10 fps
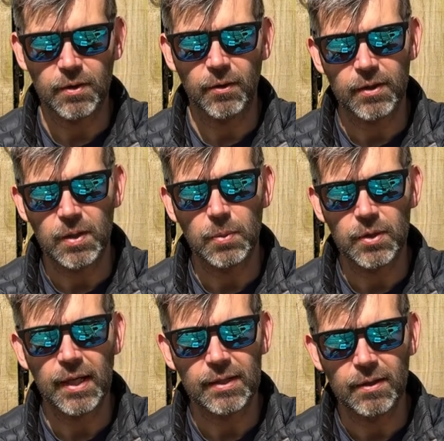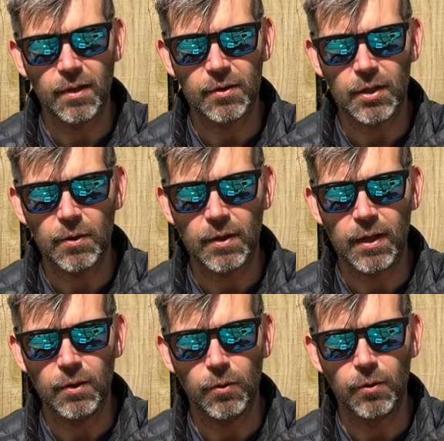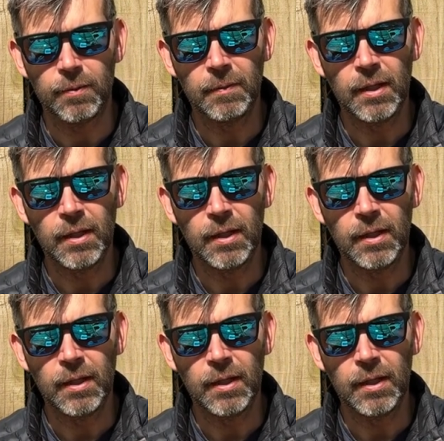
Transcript: they're actually protected under UK law.